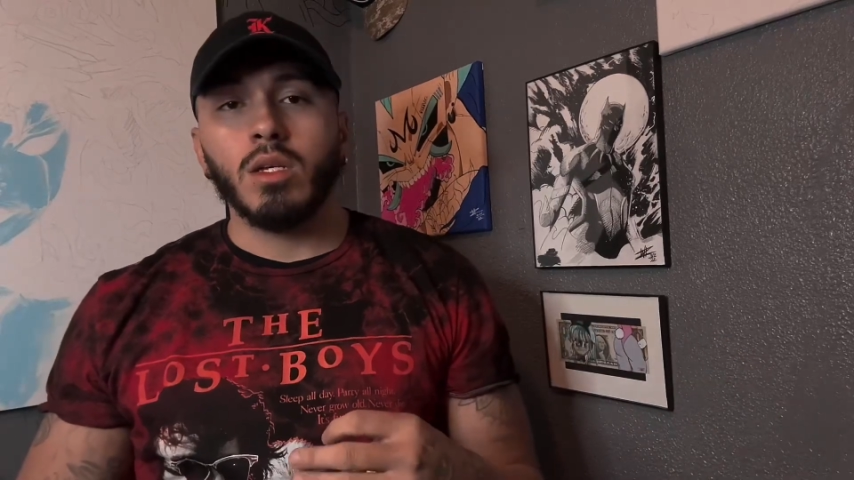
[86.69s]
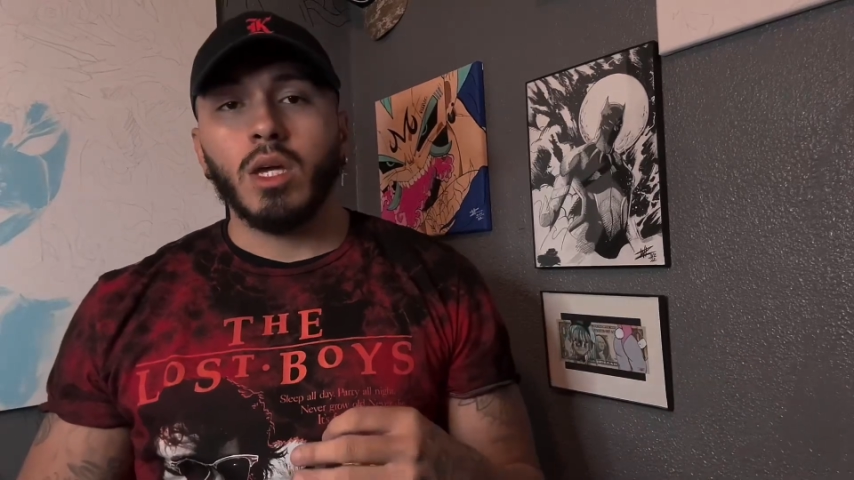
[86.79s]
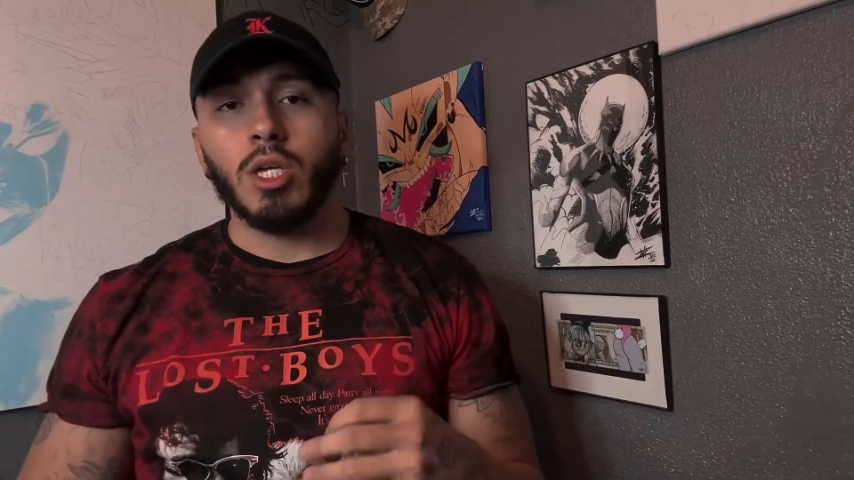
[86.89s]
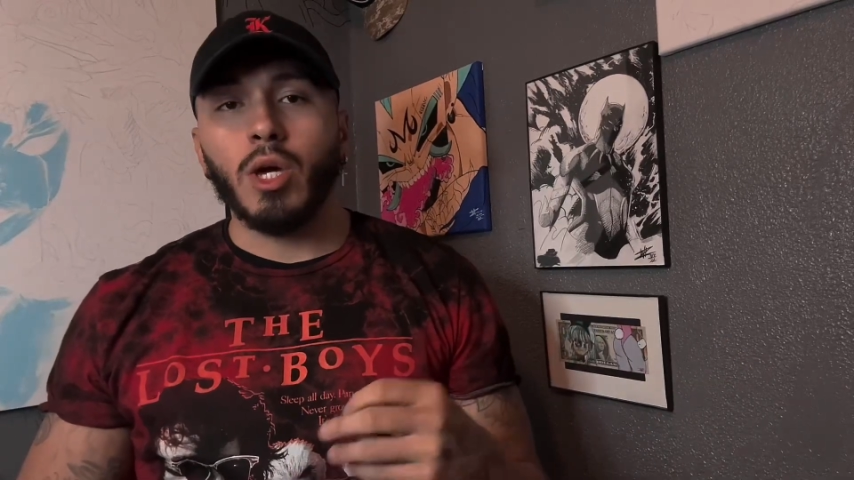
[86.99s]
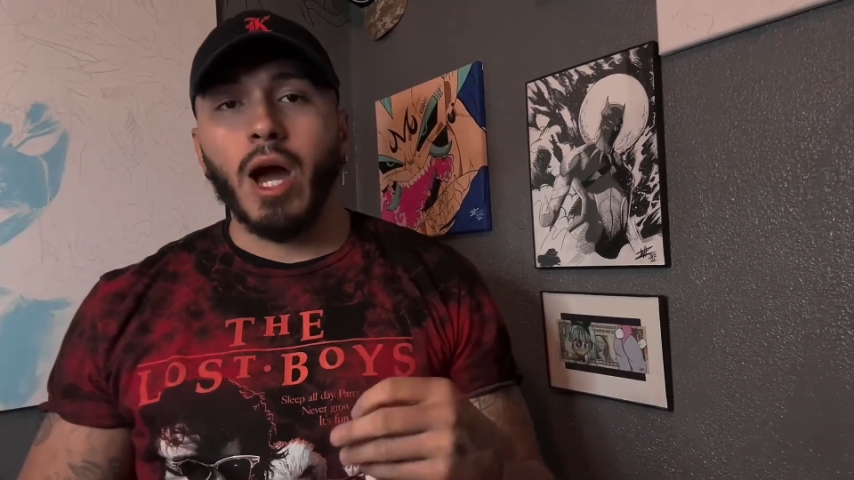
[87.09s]

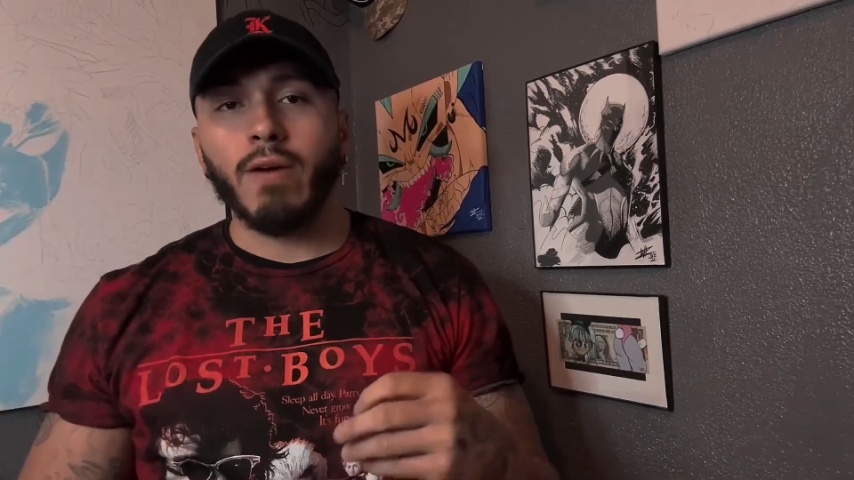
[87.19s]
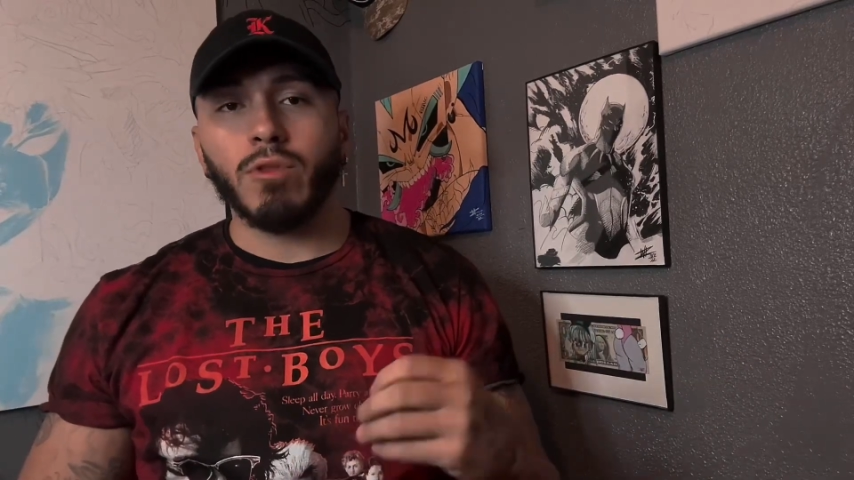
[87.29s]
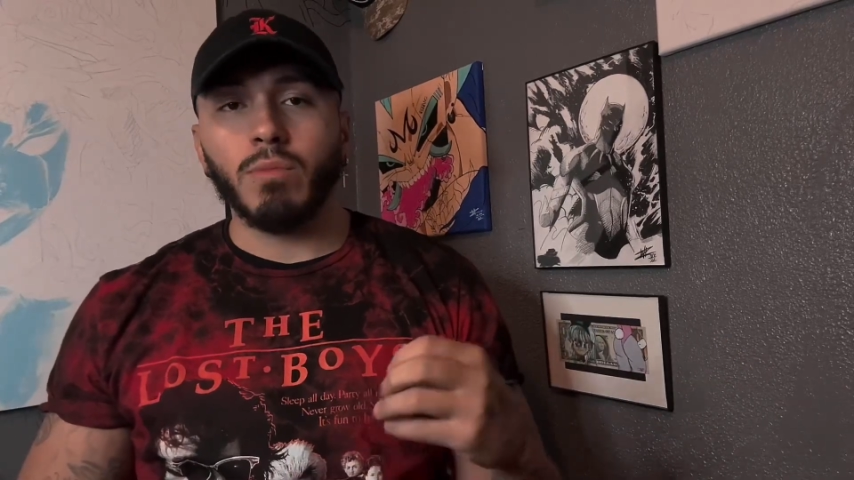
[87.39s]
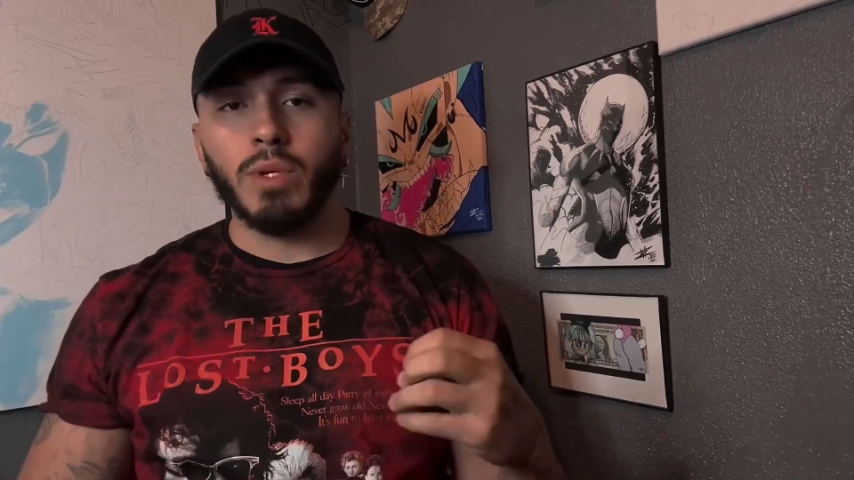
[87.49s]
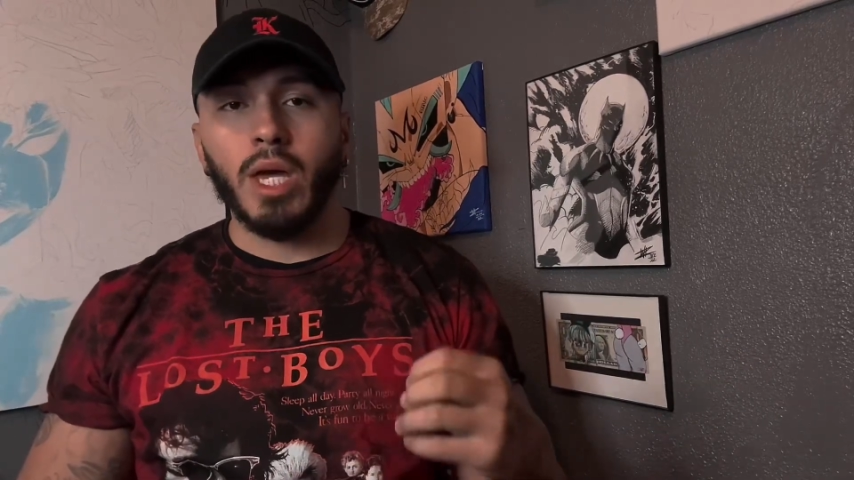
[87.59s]
and you have
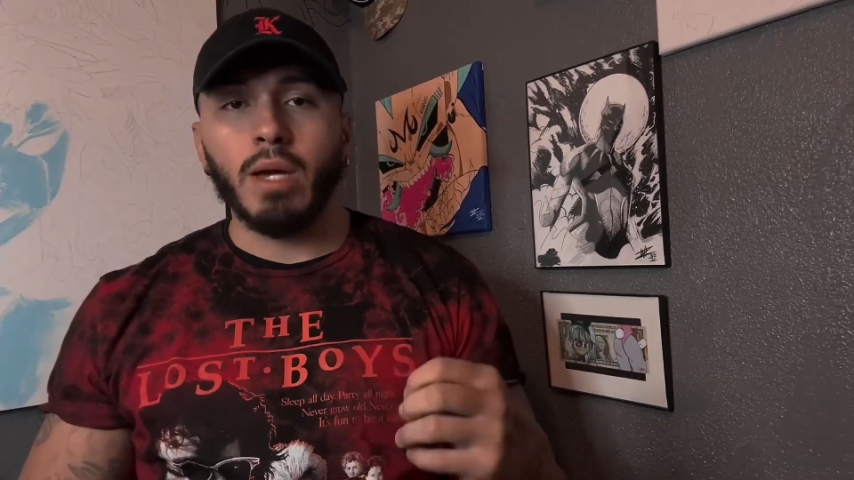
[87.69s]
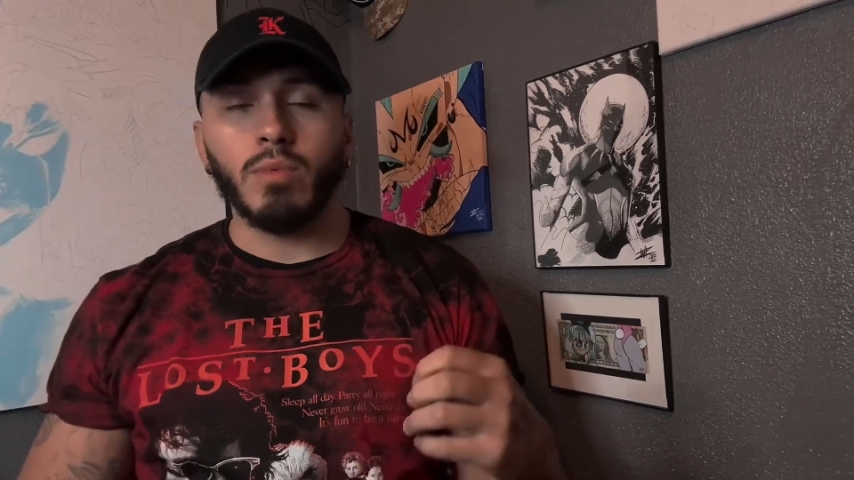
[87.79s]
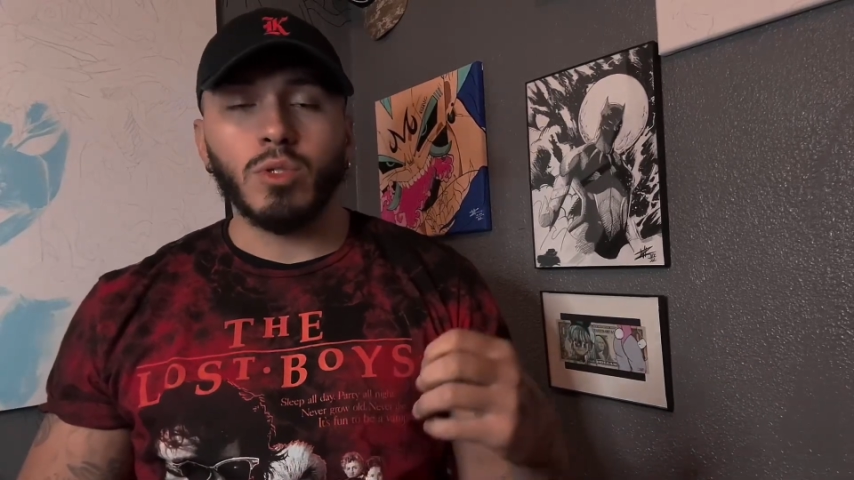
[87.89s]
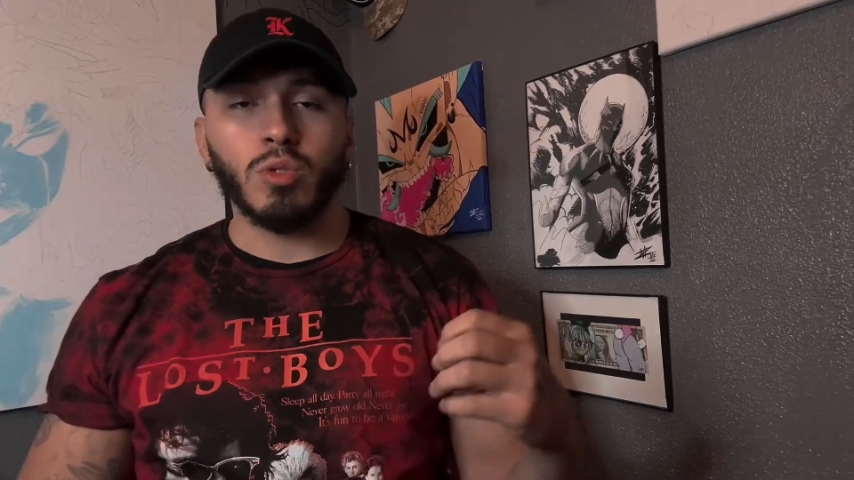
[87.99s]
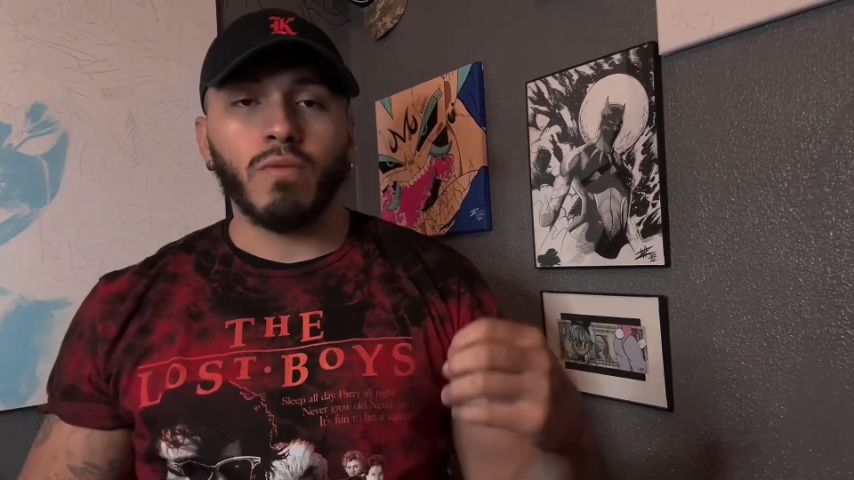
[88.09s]
to be
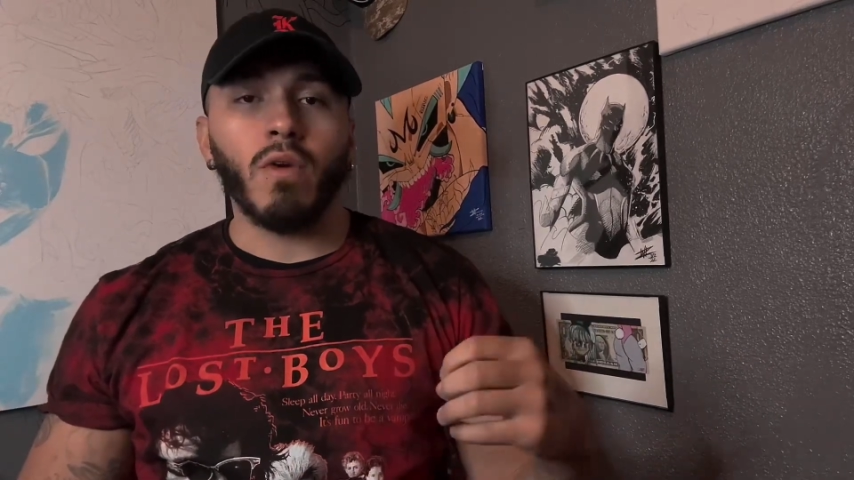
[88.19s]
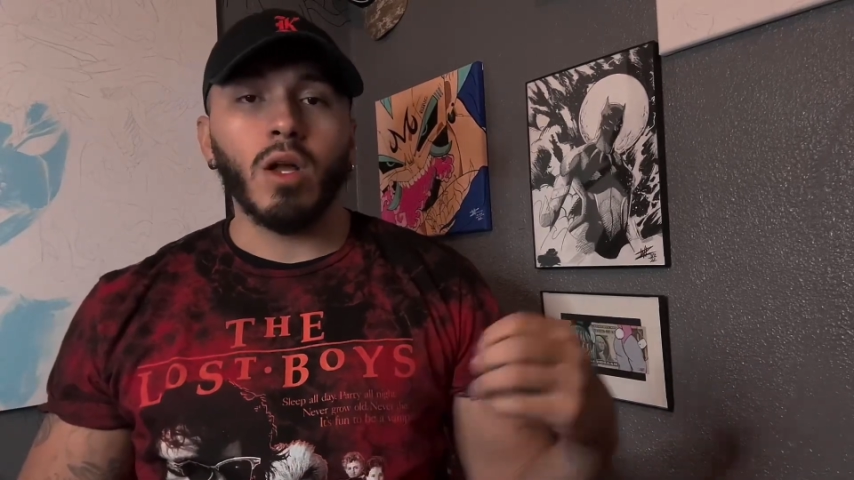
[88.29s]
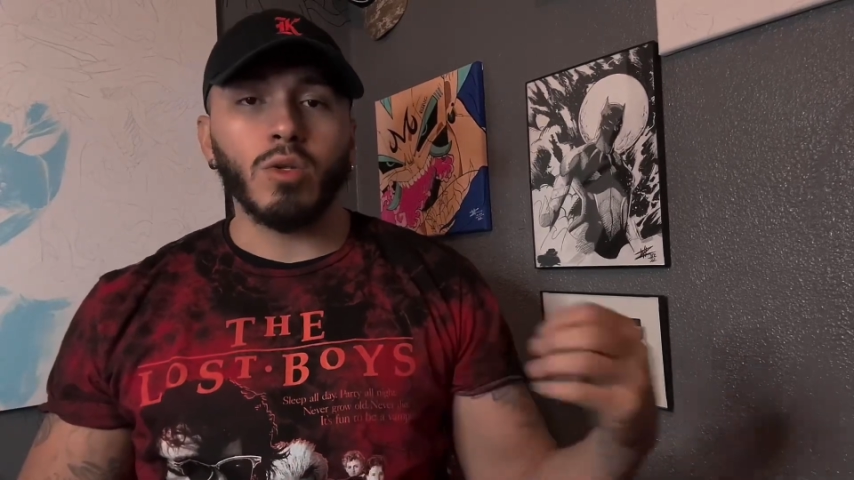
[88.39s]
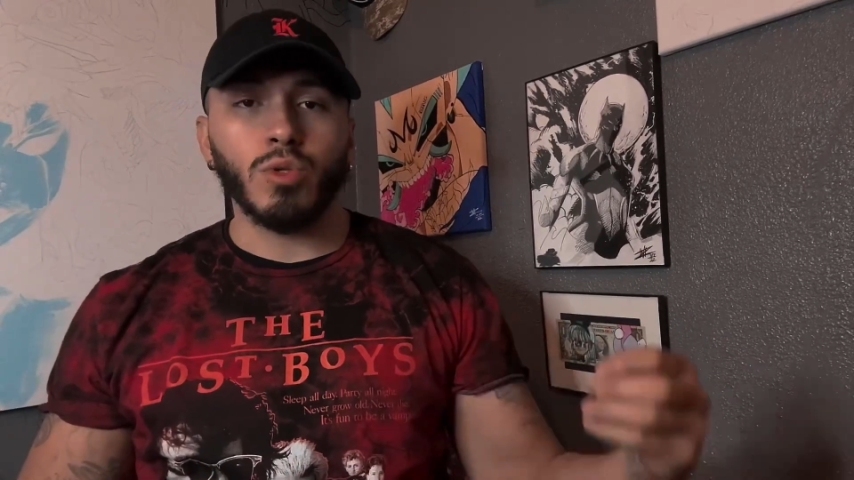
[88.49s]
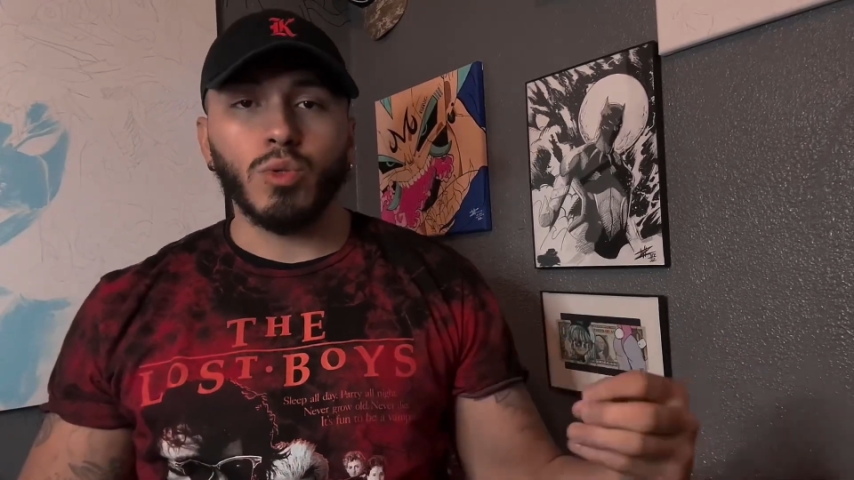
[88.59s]
able to
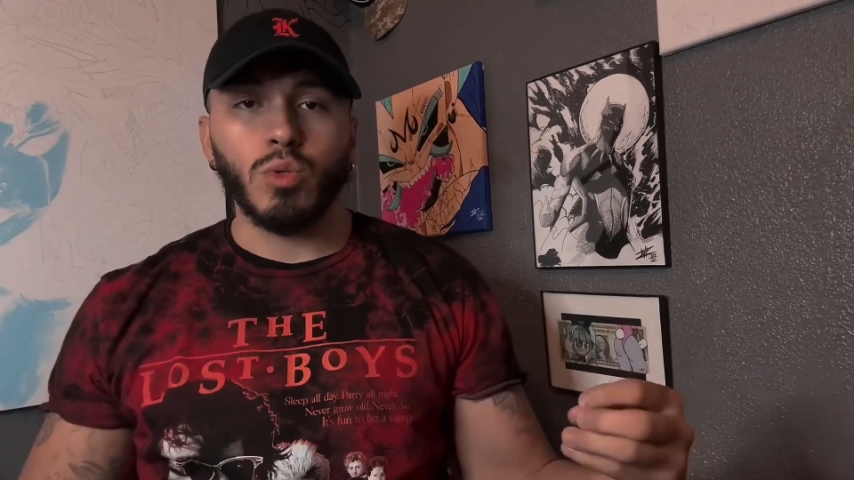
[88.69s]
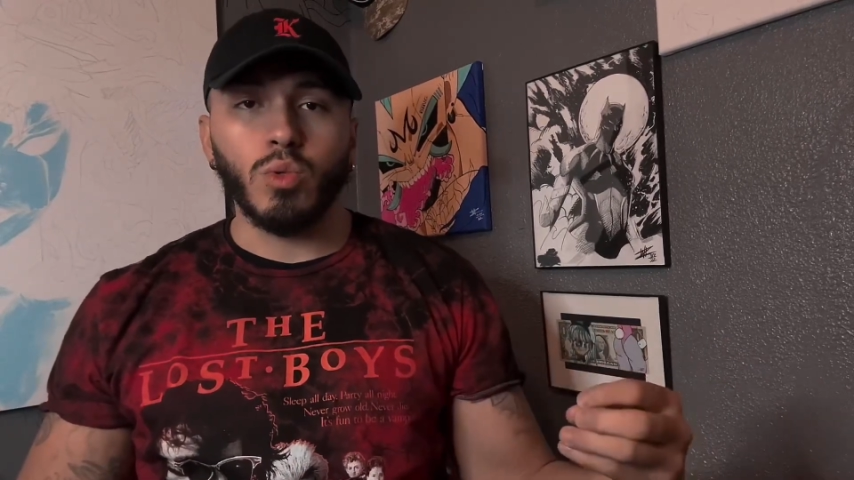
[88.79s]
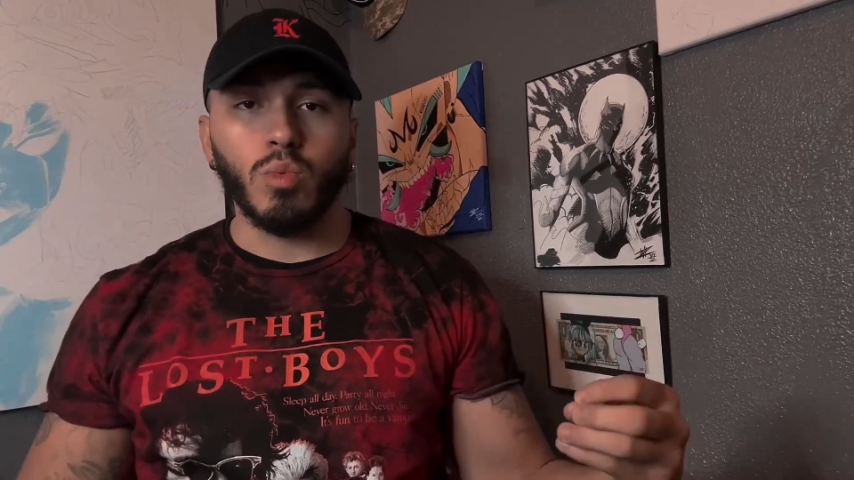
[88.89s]
follow through